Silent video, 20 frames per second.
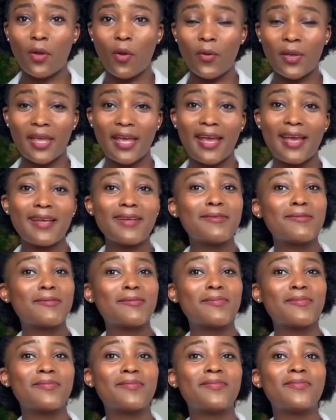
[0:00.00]
Okay?
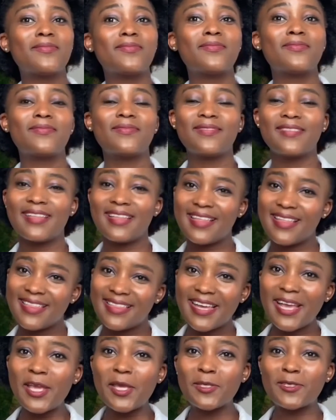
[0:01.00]

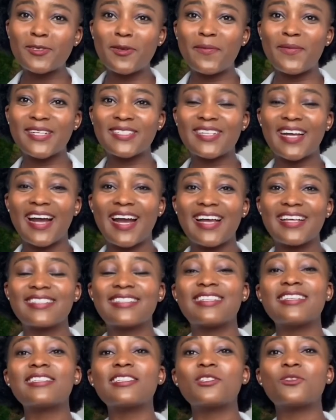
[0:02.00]
Thank you so much, guys.
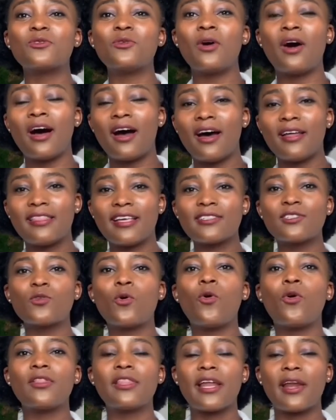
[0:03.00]
This is uh, that's
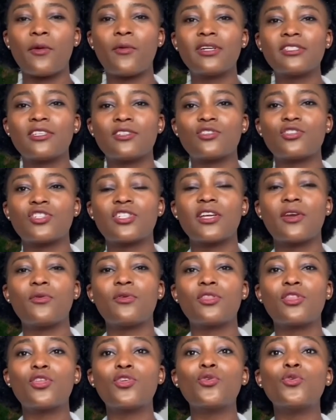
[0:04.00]
all that I wanted to share
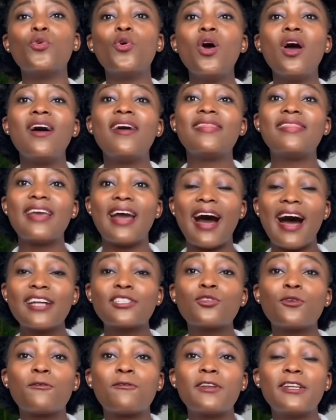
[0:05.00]
with you. The
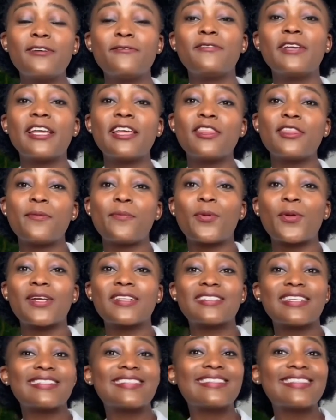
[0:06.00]
art of living in the
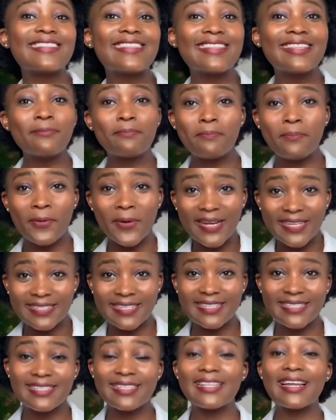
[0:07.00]
present, the
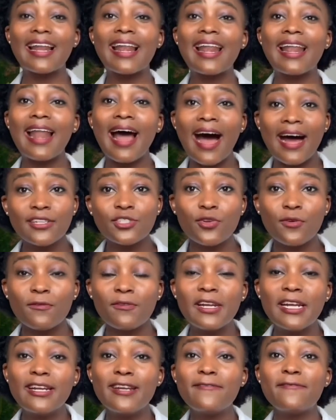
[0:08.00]
present, the art
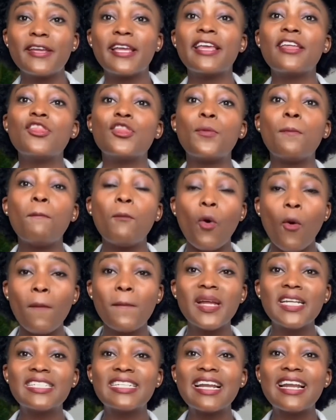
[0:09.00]
of living in the
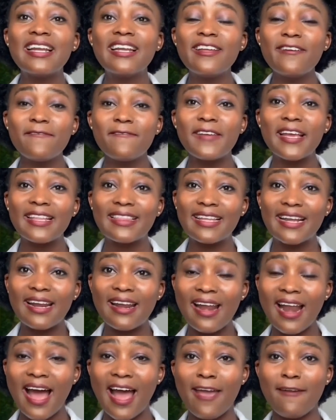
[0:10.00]
moment, living the
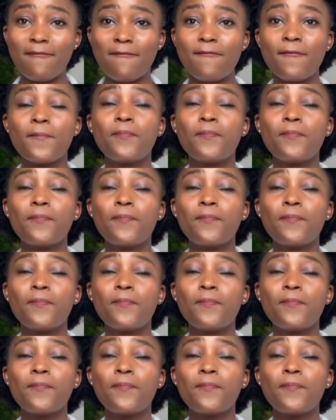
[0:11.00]
life,